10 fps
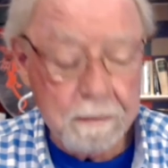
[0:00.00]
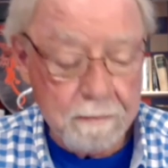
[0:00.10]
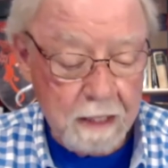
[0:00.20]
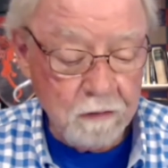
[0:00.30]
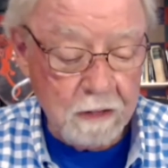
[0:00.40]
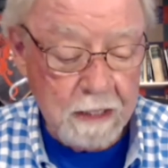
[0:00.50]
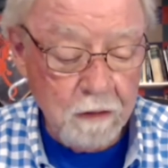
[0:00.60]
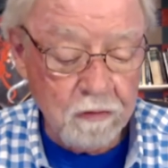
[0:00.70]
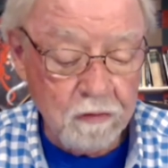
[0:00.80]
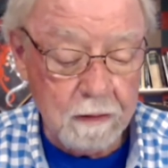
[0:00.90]

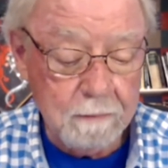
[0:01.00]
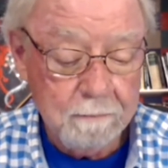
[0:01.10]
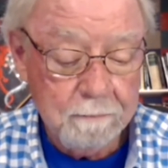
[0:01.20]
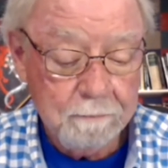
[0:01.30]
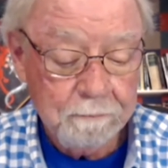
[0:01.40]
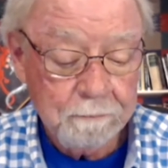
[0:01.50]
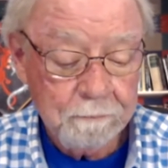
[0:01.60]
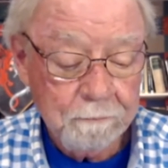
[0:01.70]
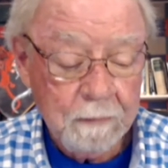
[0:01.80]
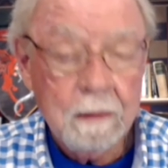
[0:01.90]
imagination,
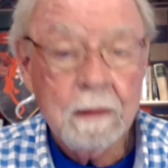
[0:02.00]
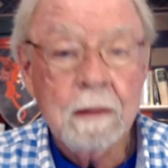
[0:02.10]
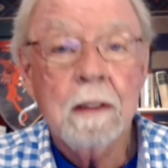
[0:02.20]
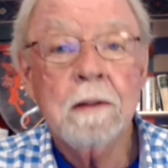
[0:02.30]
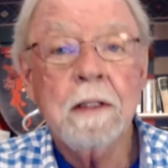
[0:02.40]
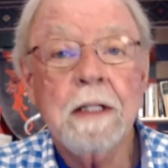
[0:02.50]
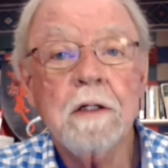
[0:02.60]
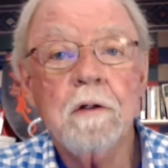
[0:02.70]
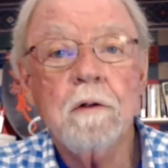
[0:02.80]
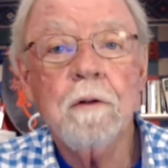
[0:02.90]
like
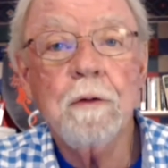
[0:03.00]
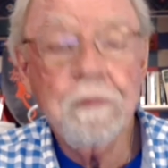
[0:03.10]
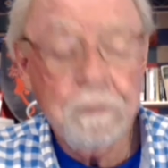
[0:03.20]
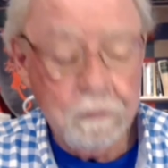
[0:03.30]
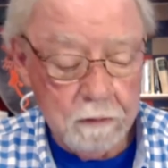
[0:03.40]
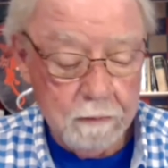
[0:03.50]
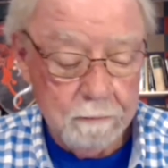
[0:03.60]
a cloister,